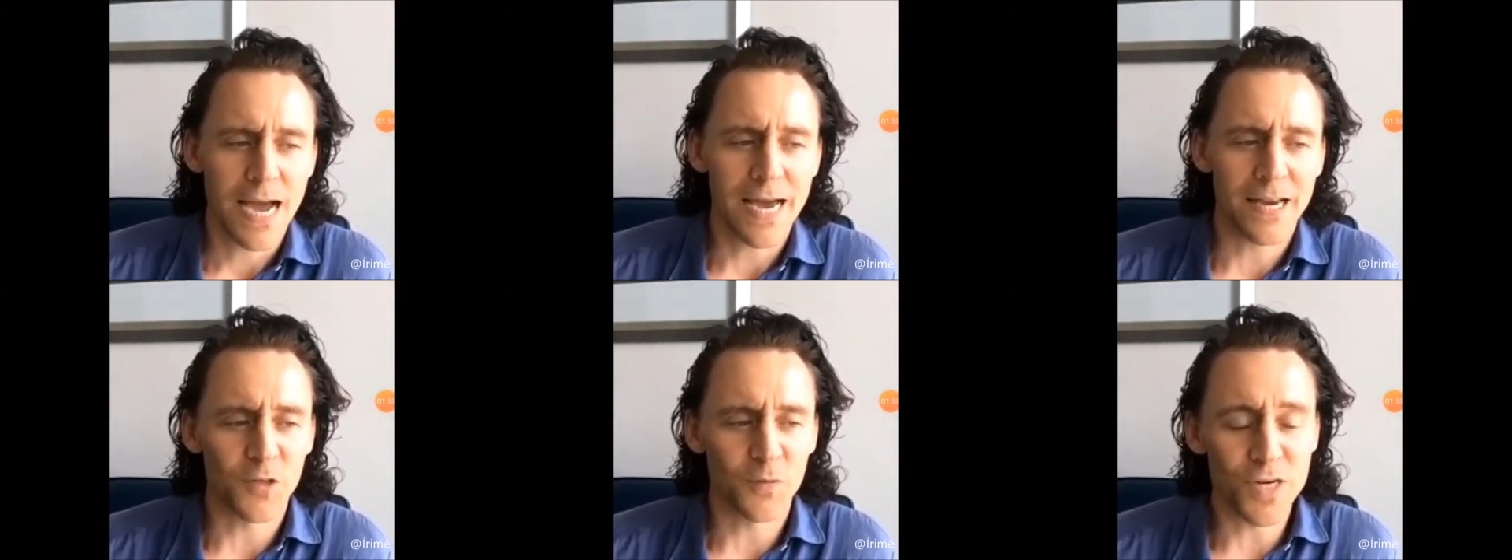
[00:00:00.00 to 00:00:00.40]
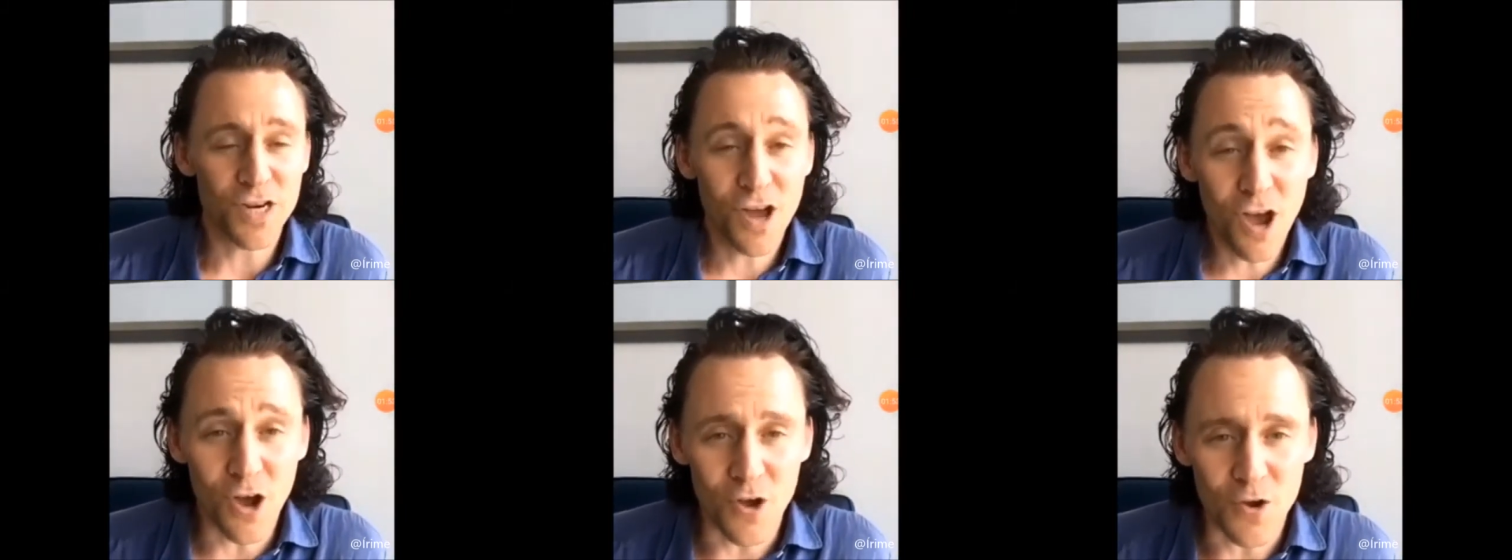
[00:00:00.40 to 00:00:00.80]
And as we
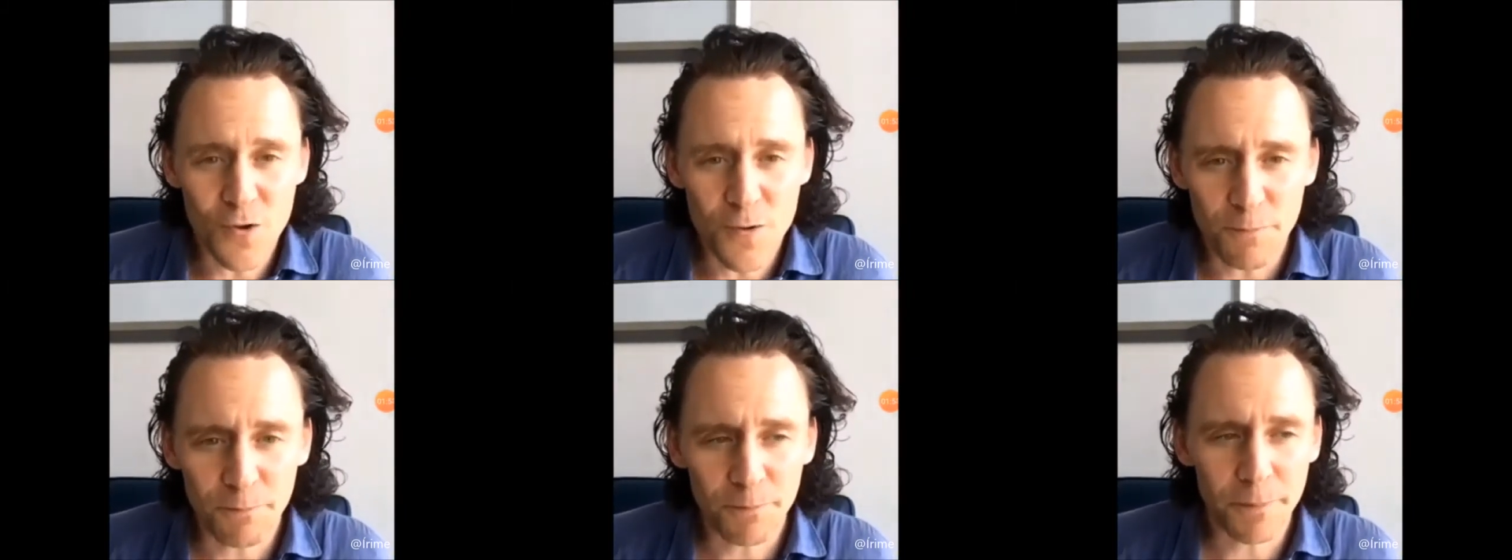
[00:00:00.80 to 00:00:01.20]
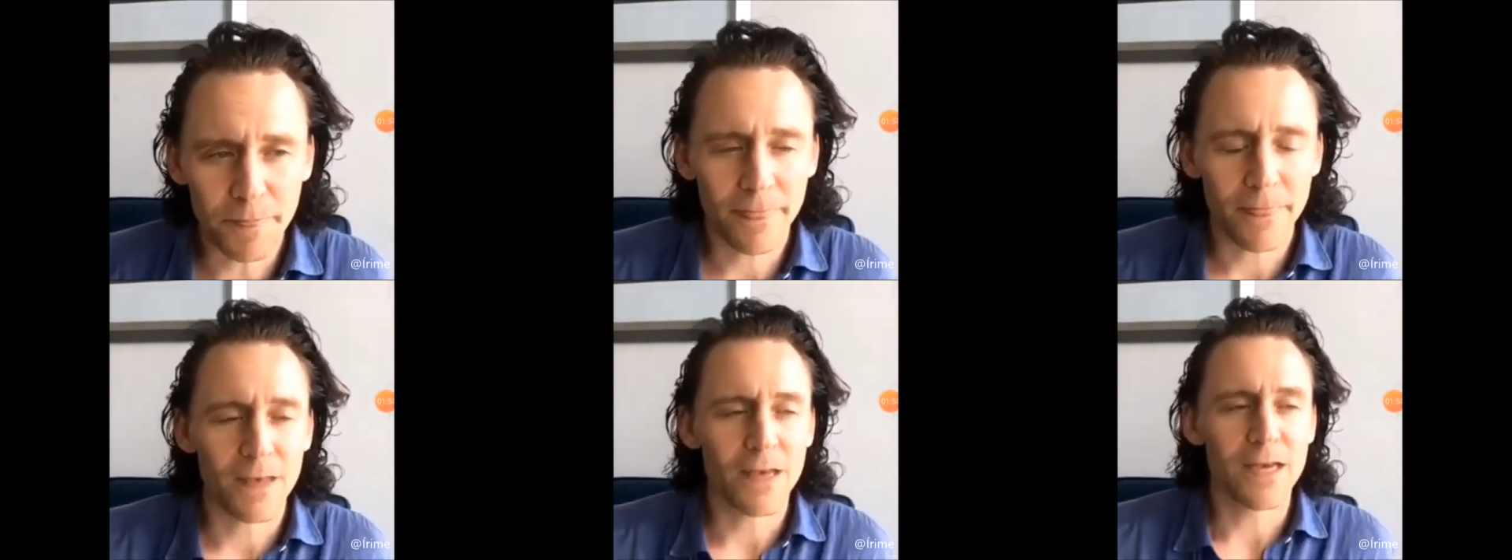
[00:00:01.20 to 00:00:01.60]
know,
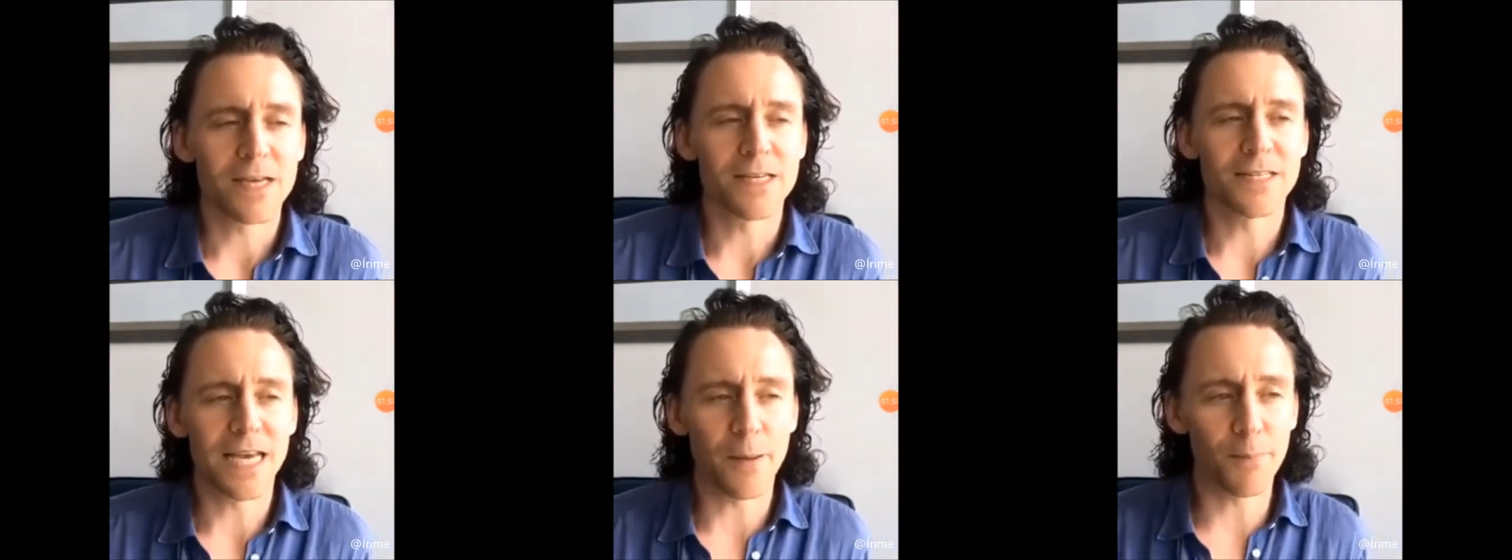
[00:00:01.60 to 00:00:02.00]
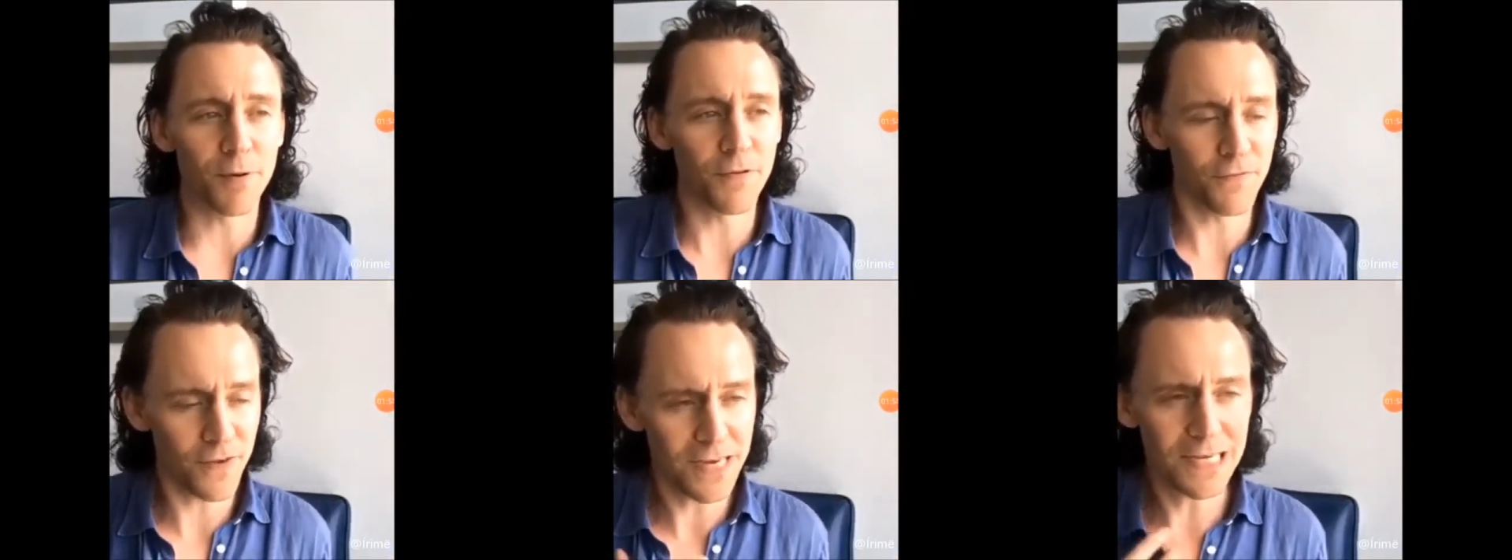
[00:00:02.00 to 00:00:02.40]

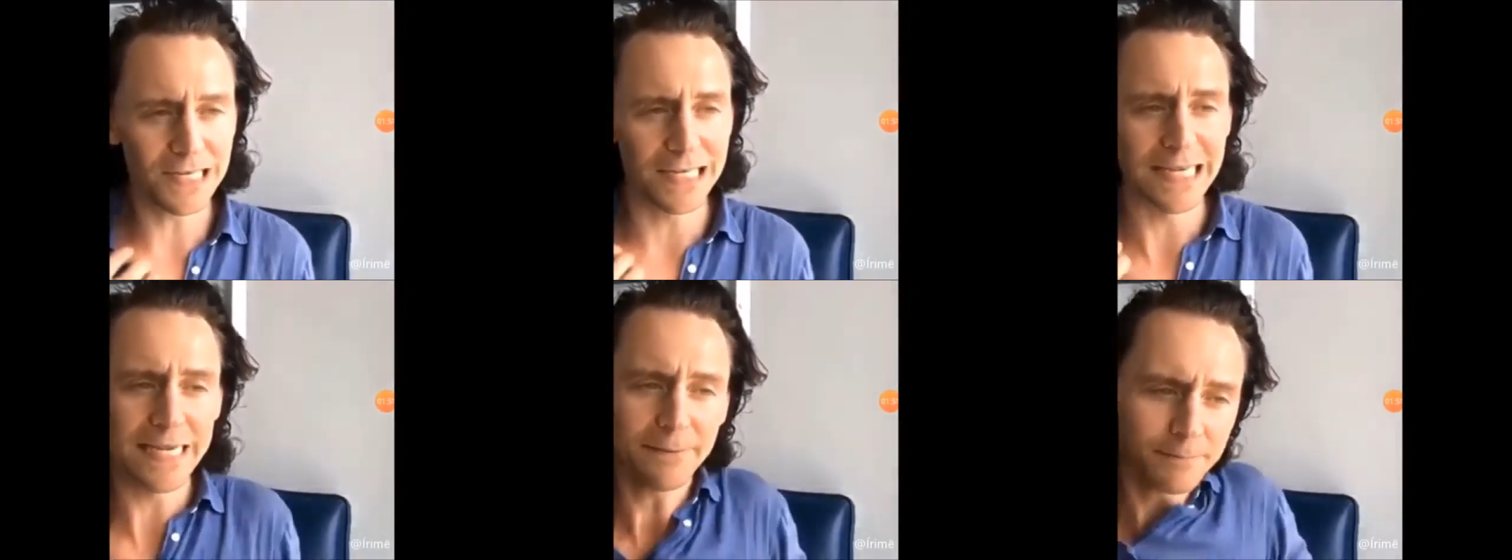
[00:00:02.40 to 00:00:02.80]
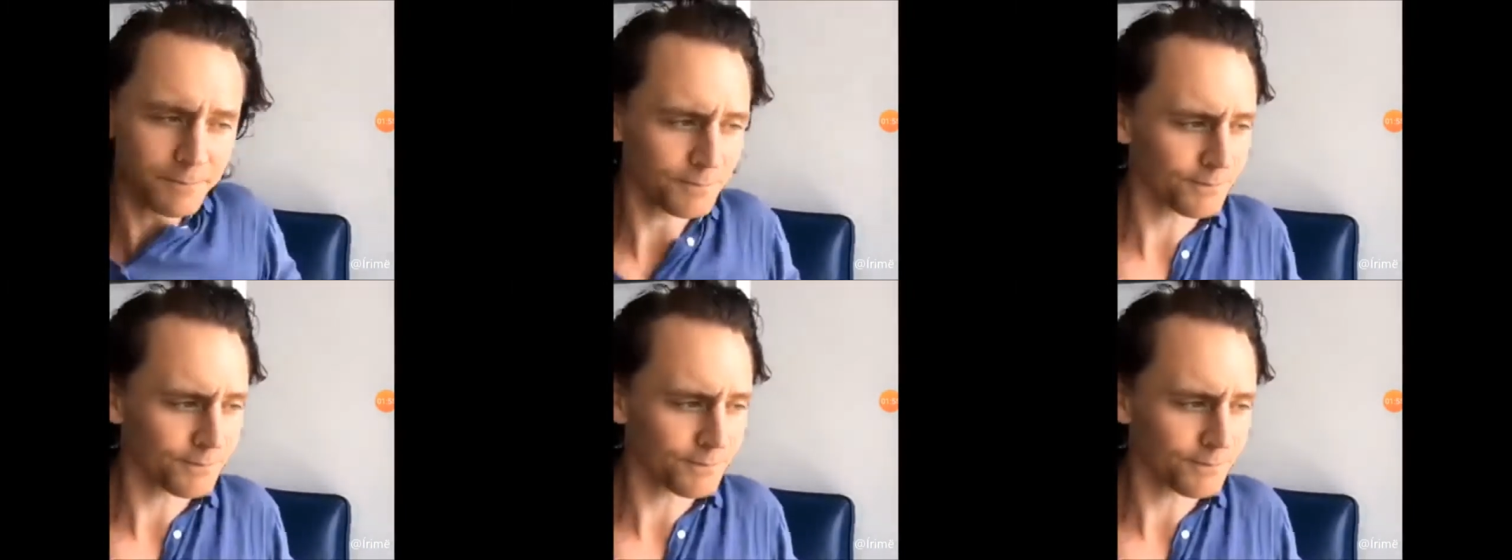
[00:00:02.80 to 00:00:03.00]
Deborah Findlay,